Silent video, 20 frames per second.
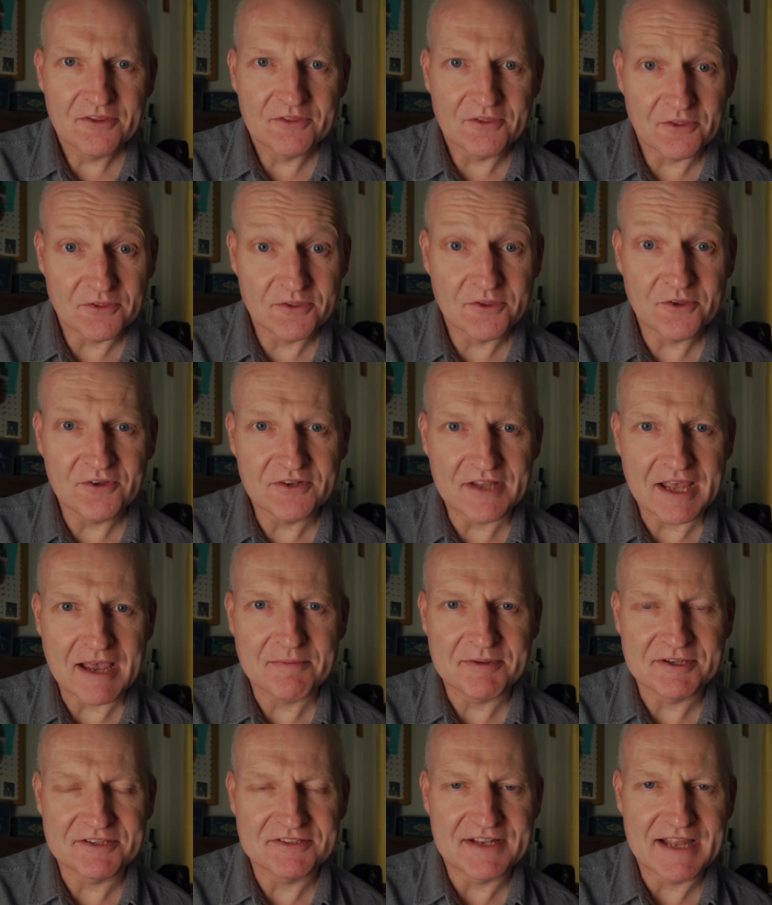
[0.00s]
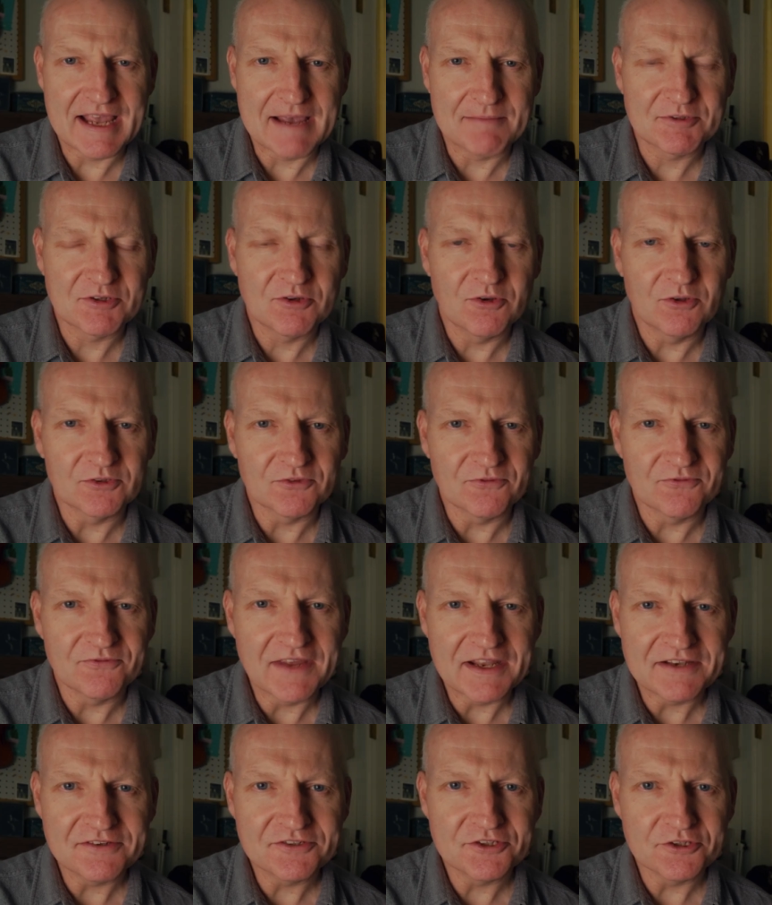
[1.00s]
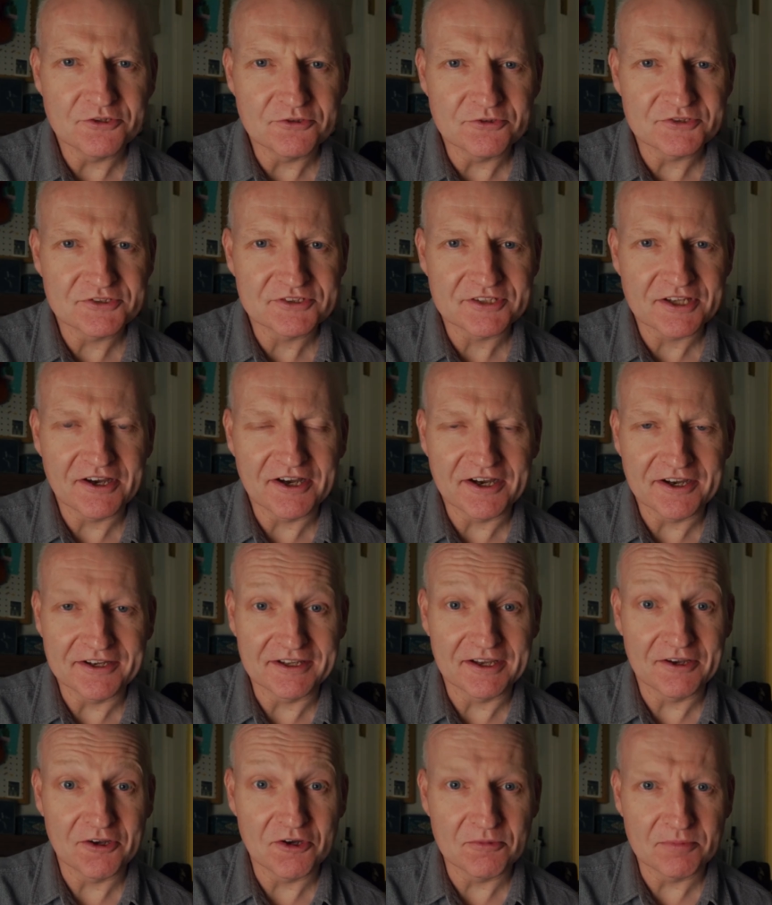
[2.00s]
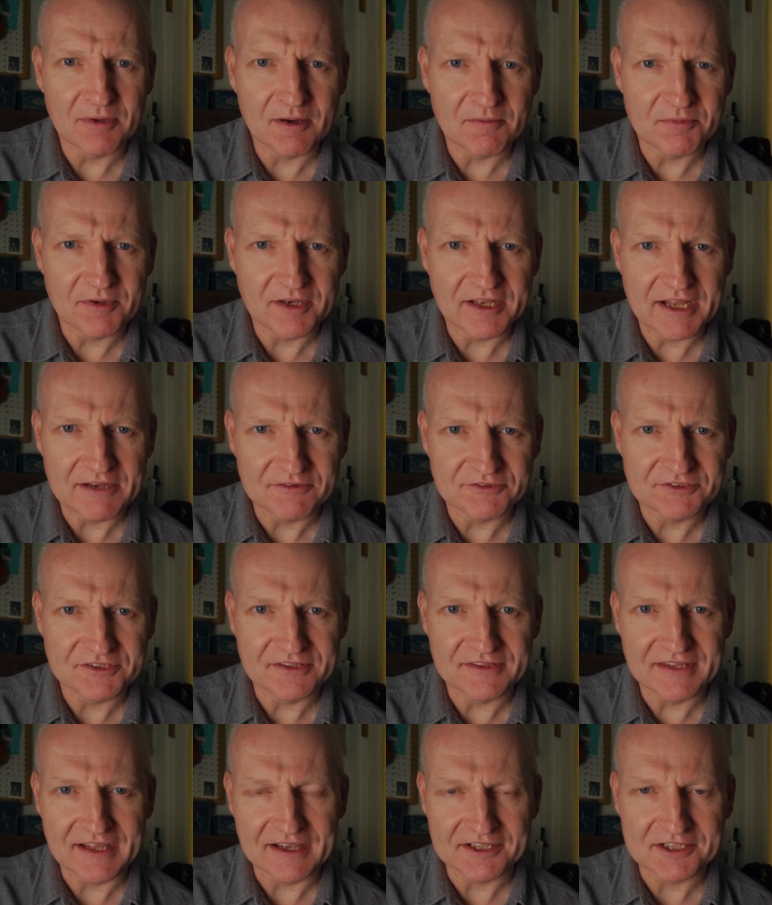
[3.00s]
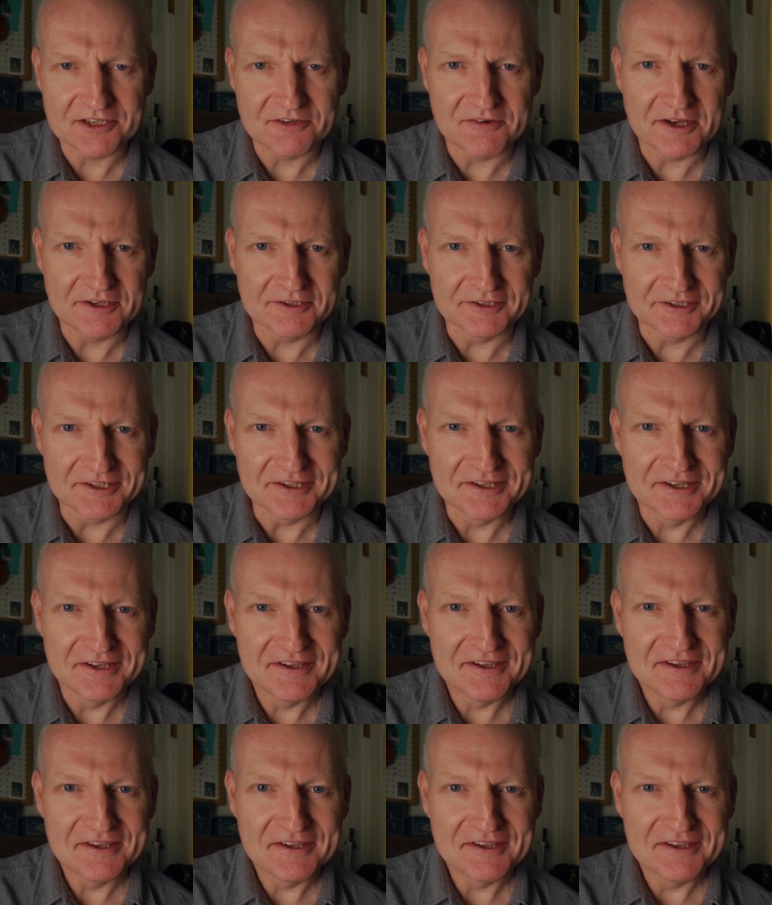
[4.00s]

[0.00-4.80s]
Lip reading: The third app is an app called Ventusky. I hope I'm pronouncing that correctly.